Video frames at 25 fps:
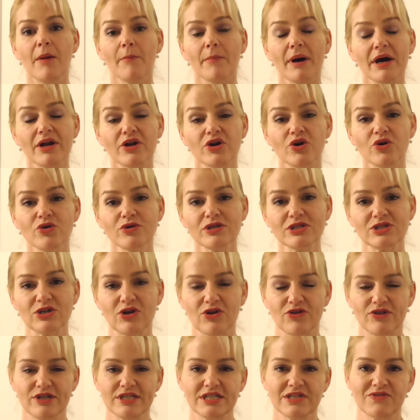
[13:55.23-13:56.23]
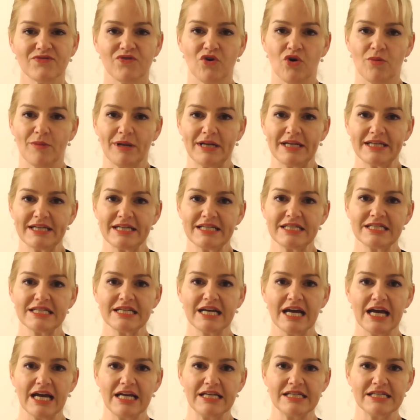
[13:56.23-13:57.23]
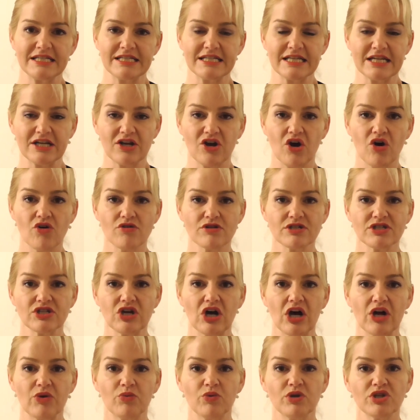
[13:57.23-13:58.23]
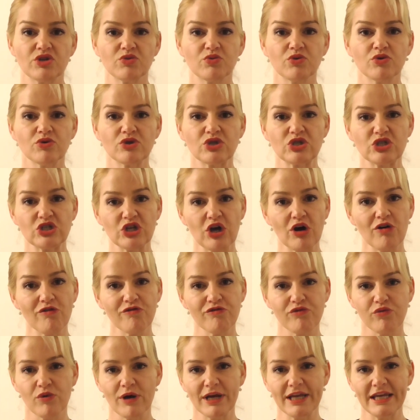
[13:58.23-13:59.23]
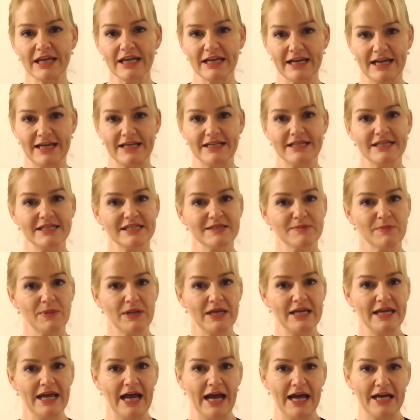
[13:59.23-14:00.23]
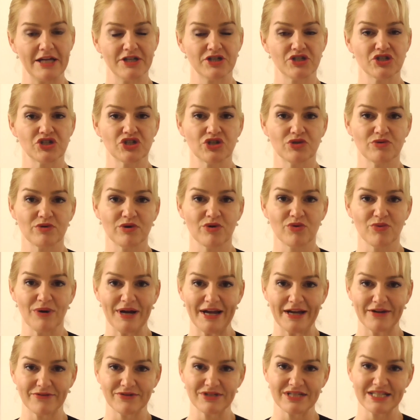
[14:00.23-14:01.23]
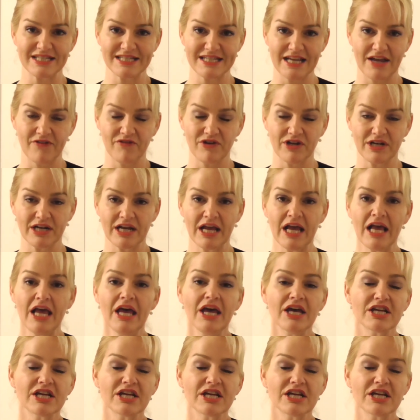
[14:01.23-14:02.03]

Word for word: But also this formula contains zinc oxide, which will self-regulate its pH to around seven.